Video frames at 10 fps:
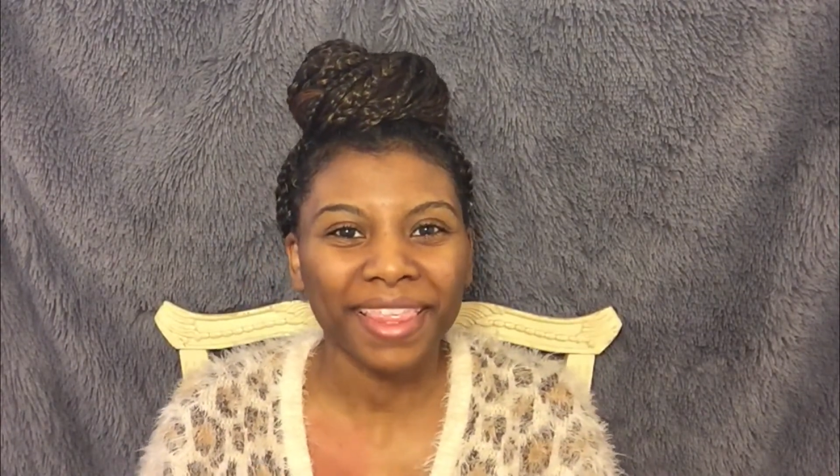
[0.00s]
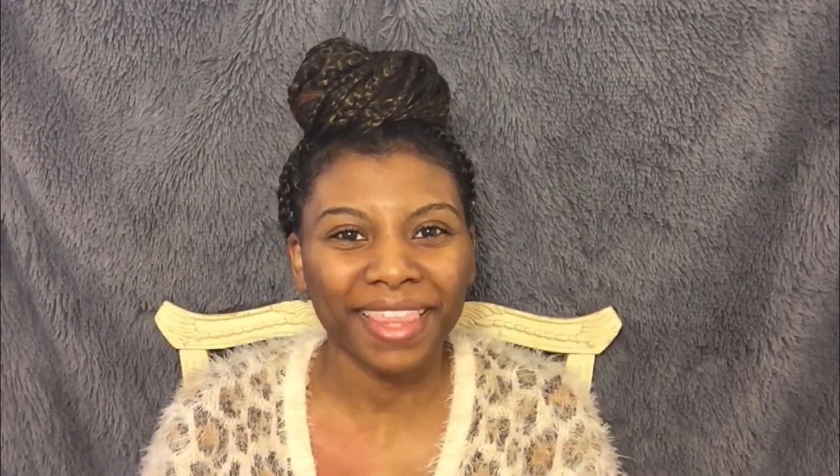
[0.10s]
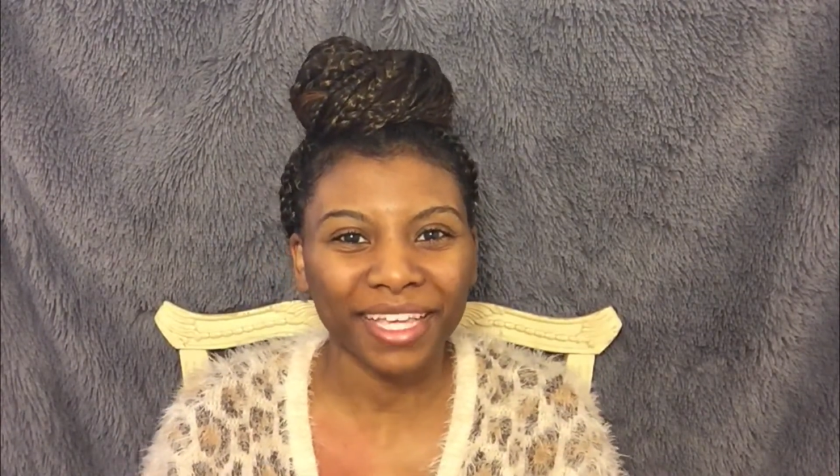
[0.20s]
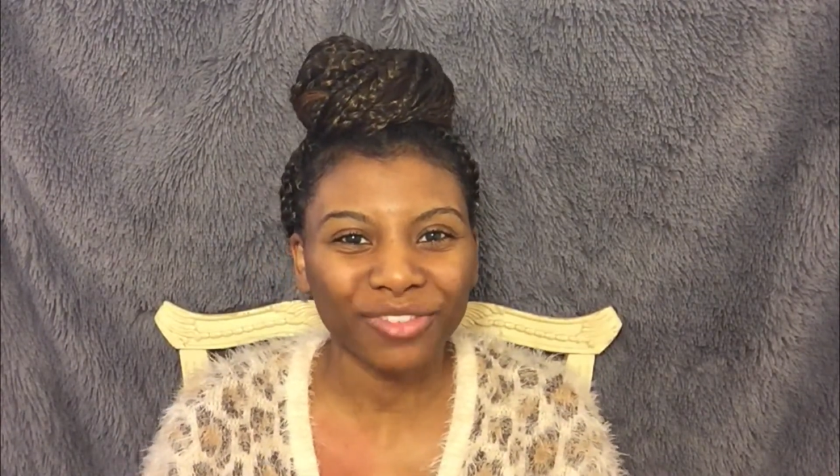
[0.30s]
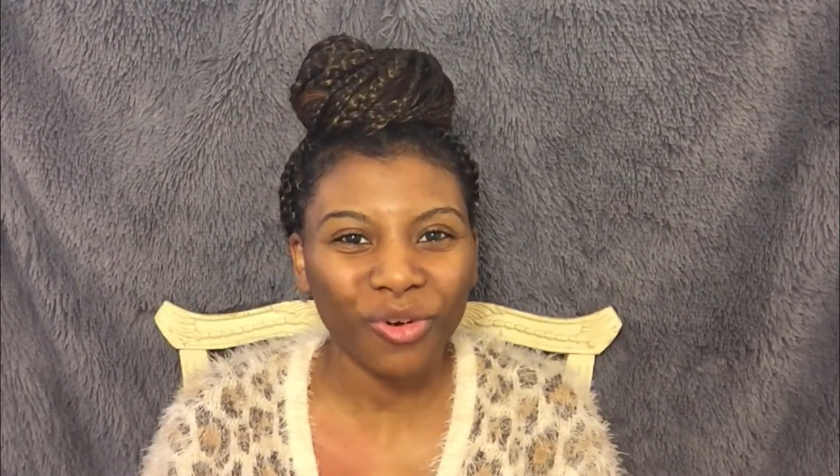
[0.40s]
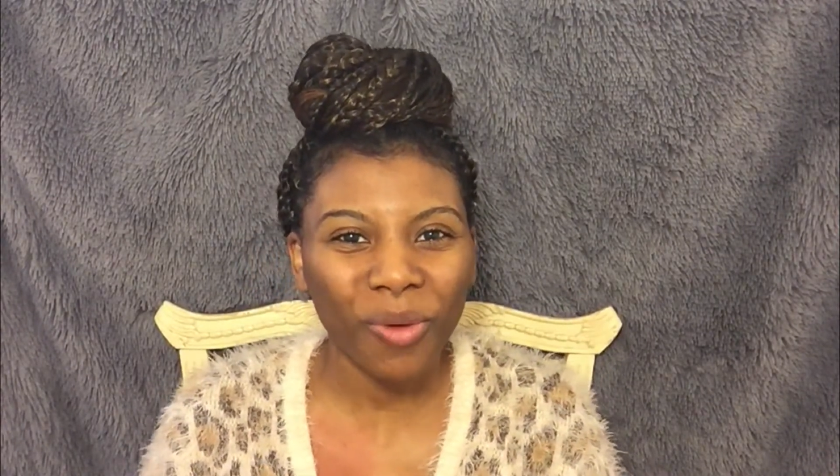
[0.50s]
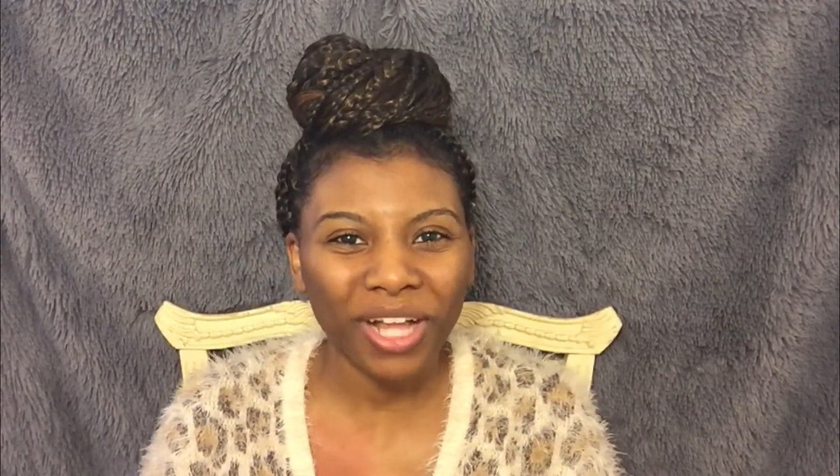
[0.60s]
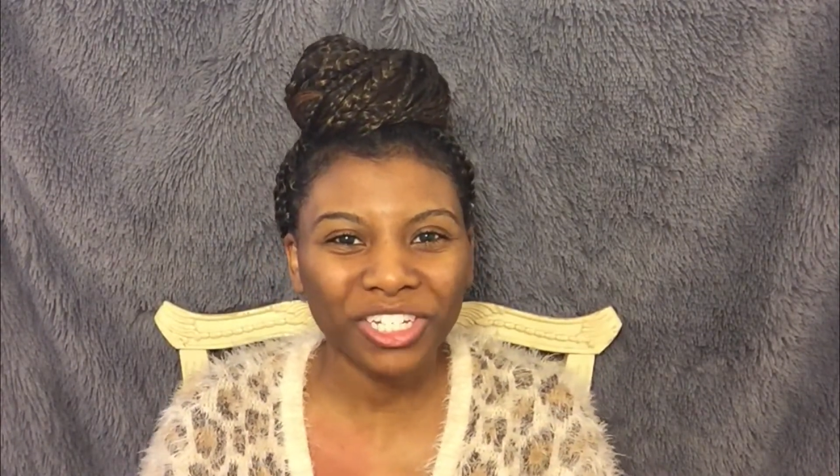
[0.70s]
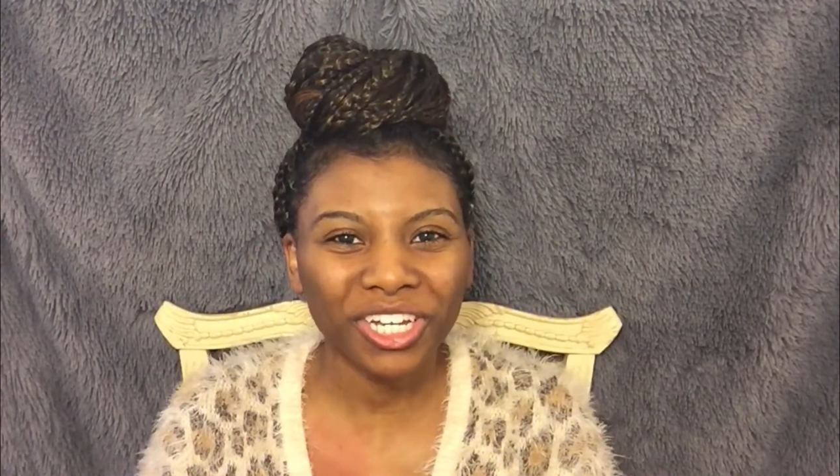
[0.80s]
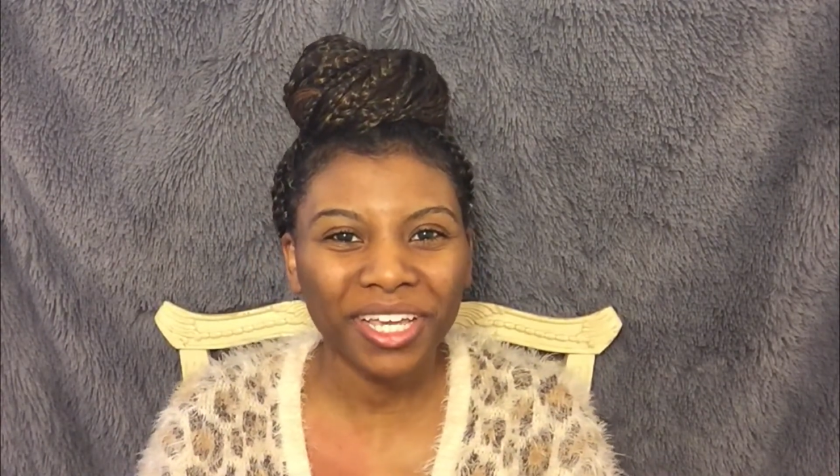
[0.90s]
Thanks for
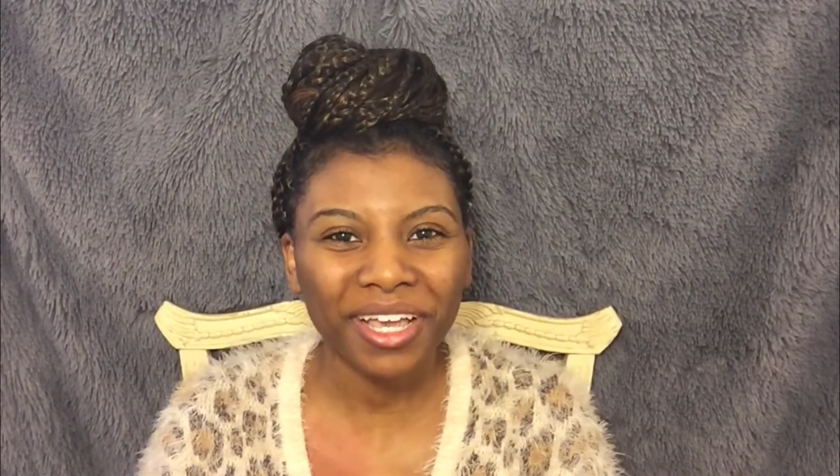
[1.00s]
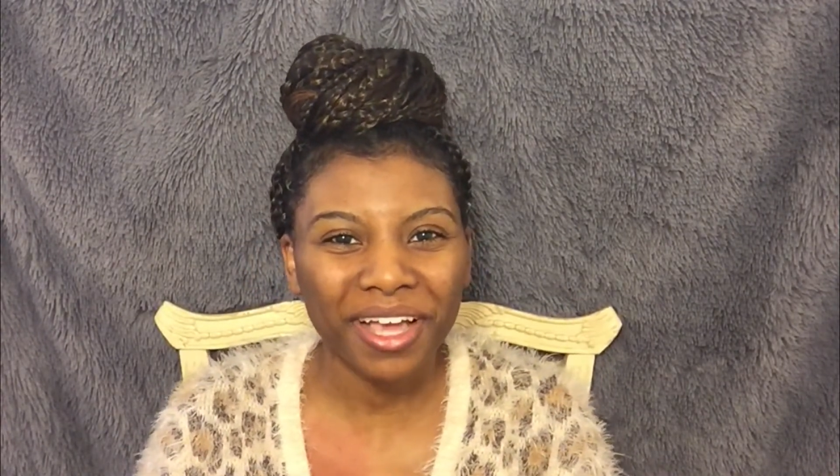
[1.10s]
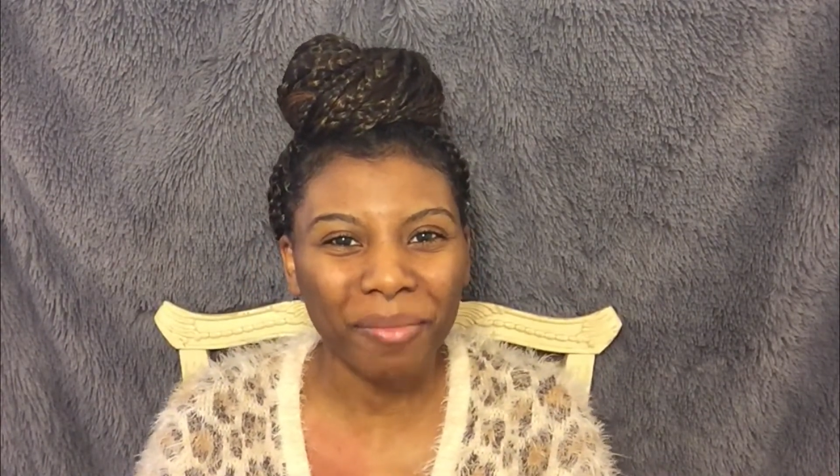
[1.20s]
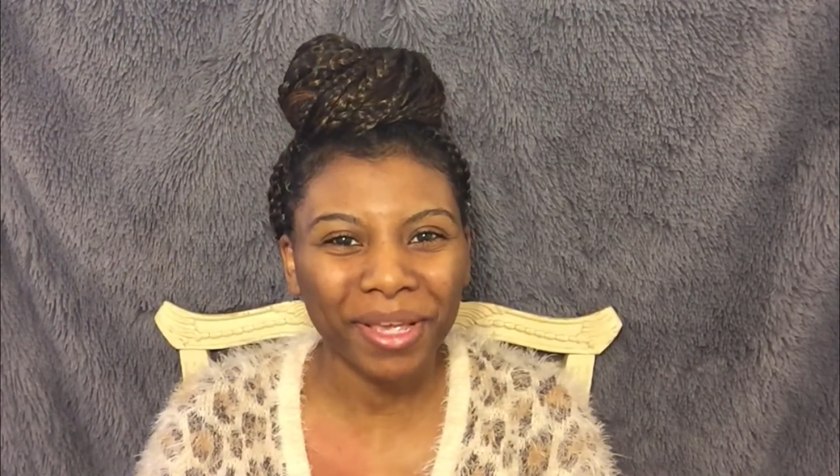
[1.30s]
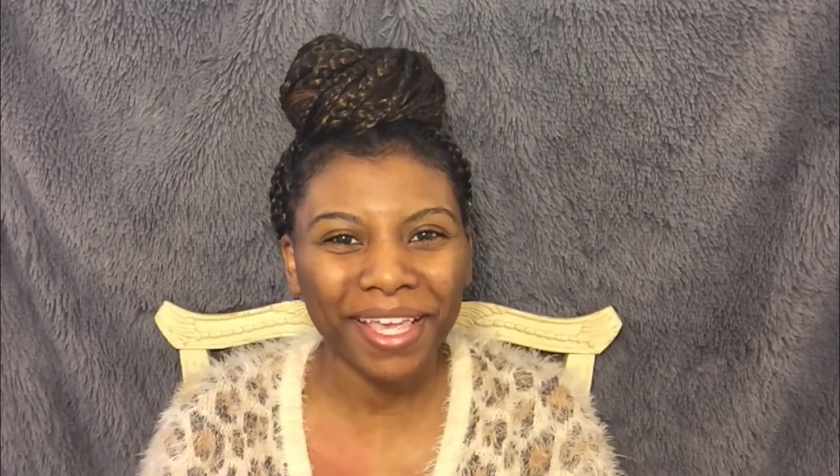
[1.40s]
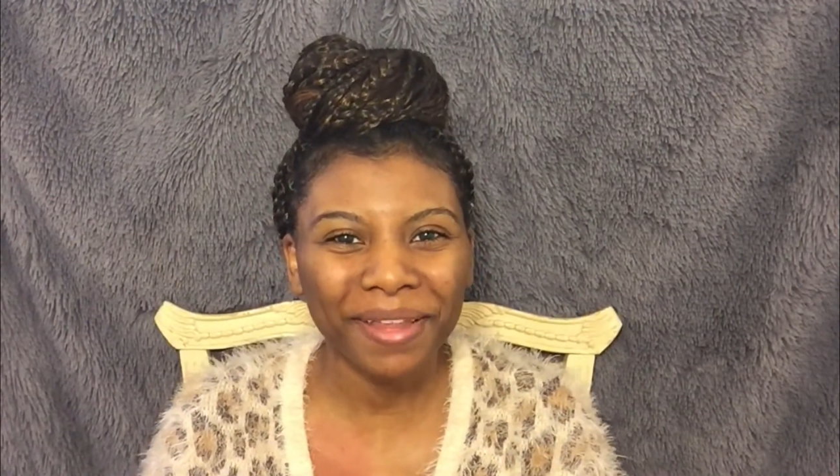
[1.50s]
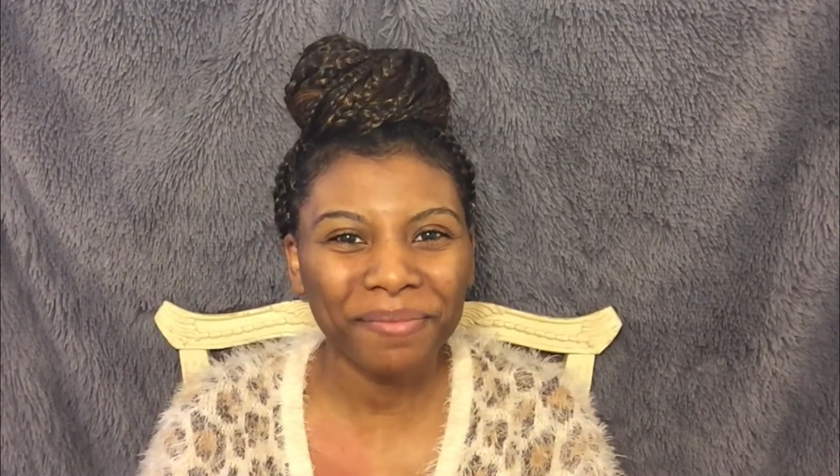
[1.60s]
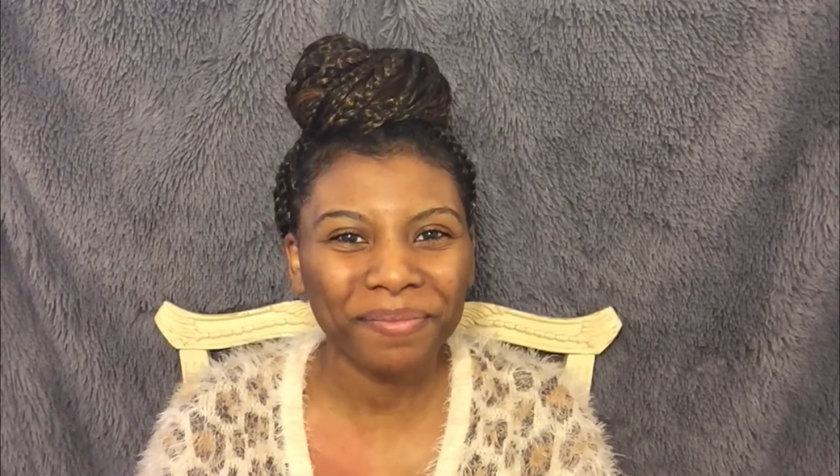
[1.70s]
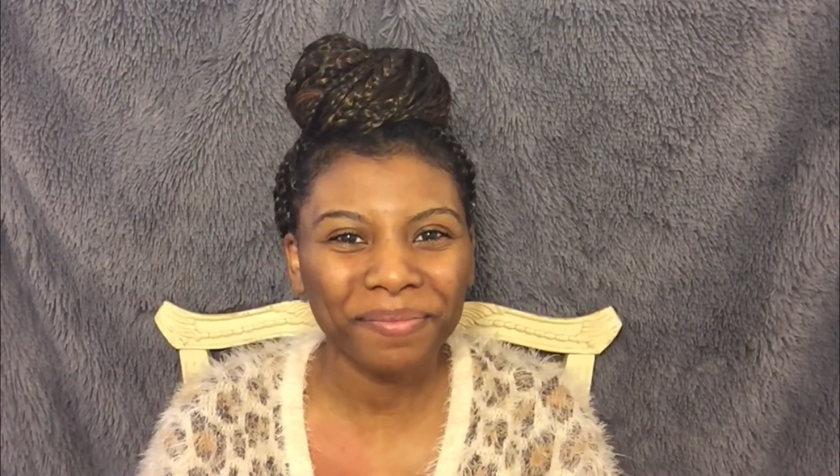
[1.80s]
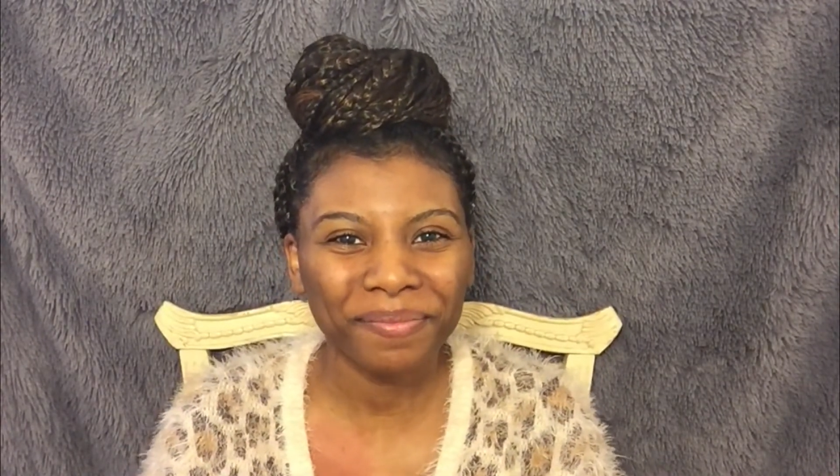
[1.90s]
watching. Come again.